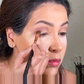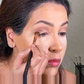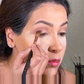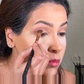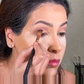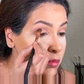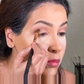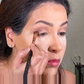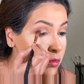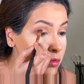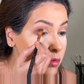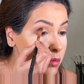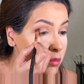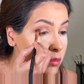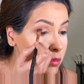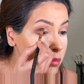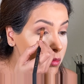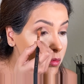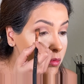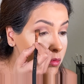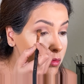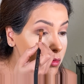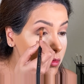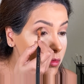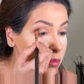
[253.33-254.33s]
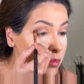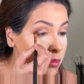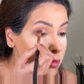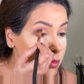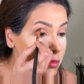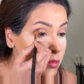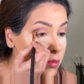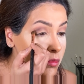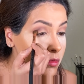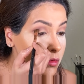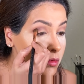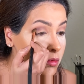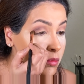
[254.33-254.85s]
Notice how the colors
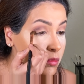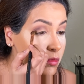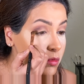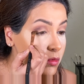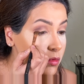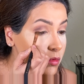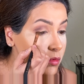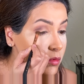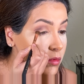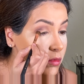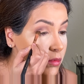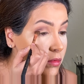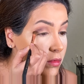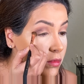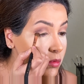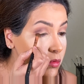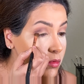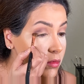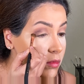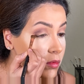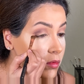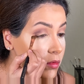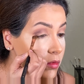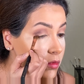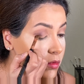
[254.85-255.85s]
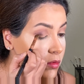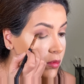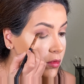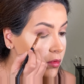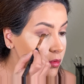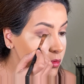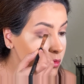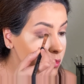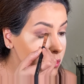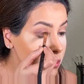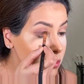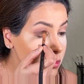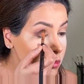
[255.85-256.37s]
now can look just fine for a
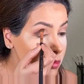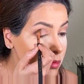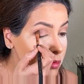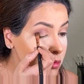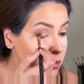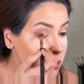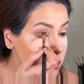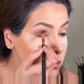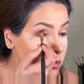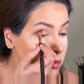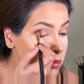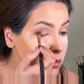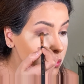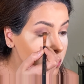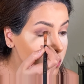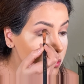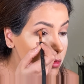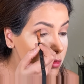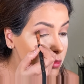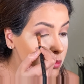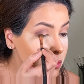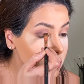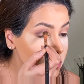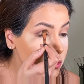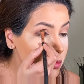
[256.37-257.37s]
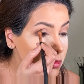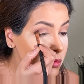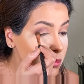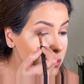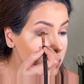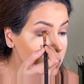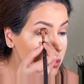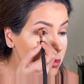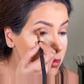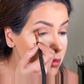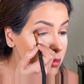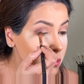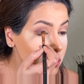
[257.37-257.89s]
daytime setting.
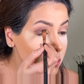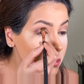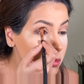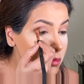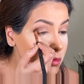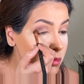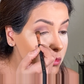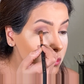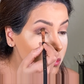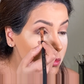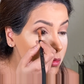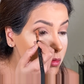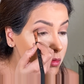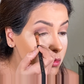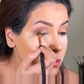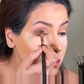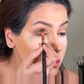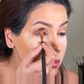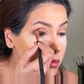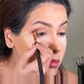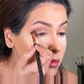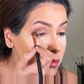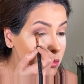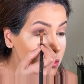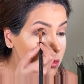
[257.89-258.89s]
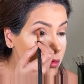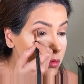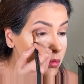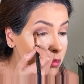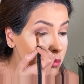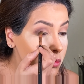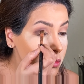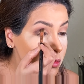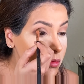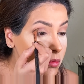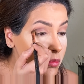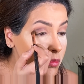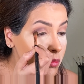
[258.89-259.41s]
But once I added the darker color,
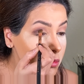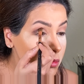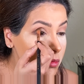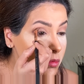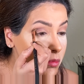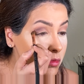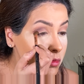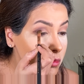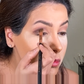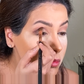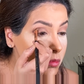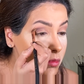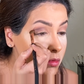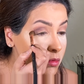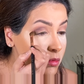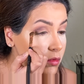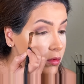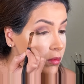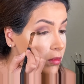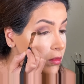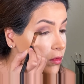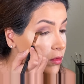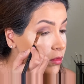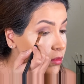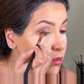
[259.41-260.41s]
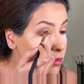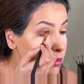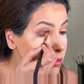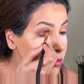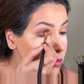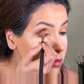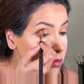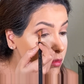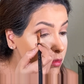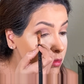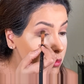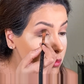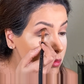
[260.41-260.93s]
it transforms the whole look
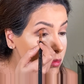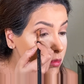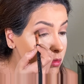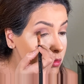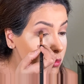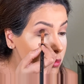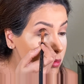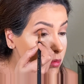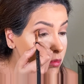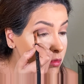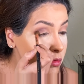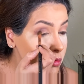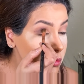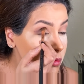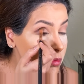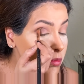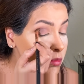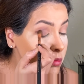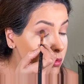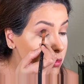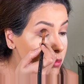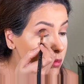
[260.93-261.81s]
into a nighttime one.